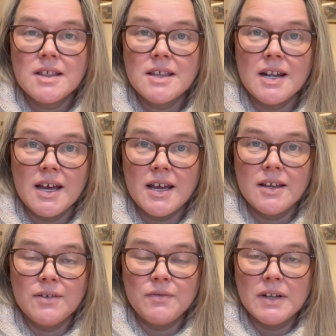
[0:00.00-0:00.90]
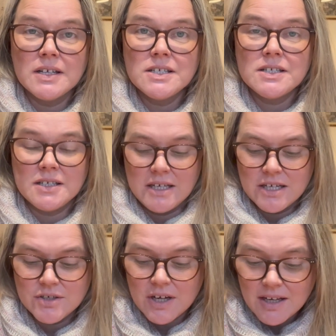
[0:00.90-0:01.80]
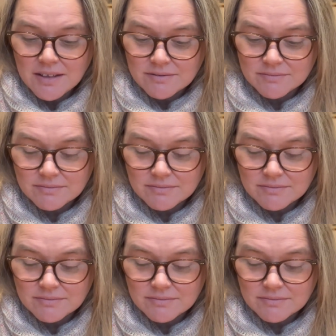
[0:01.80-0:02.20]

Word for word: that I finished yesterday.